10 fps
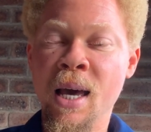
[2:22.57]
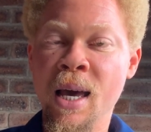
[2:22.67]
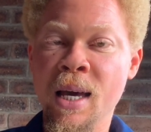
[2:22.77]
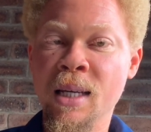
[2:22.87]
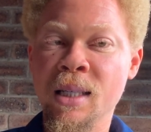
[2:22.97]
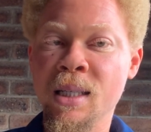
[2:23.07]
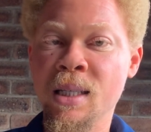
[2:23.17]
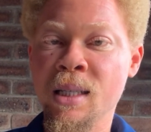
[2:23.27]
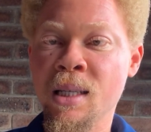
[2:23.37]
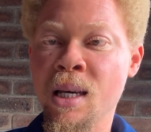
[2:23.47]

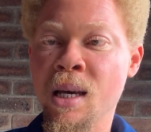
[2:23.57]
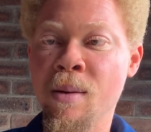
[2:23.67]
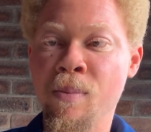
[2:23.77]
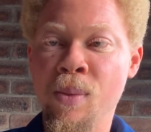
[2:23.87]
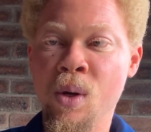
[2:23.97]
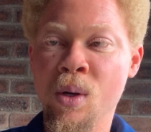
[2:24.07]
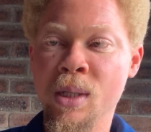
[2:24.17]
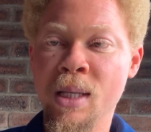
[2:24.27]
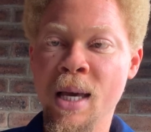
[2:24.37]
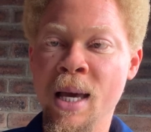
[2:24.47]
x
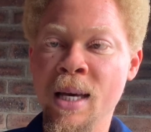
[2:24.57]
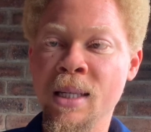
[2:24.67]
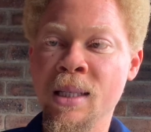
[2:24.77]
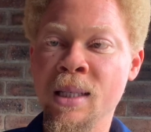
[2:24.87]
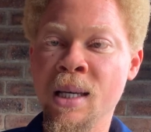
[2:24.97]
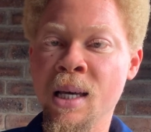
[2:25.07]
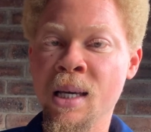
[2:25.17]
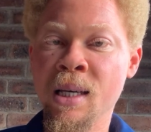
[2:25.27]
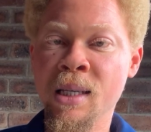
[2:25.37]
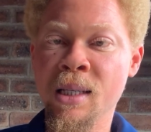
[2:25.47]
plus x
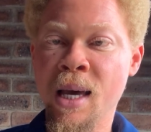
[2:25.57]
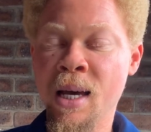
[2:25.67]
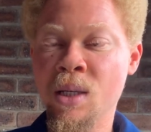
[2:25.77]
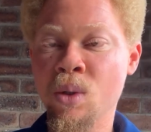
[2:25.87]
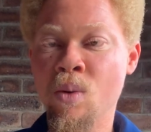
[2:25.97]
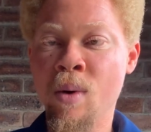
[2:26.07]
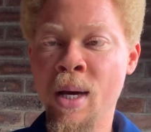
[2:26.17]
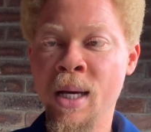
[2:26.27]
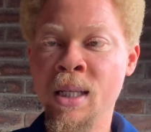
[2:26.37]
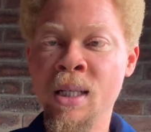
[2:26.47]
is x
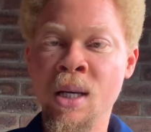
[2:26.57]
squared,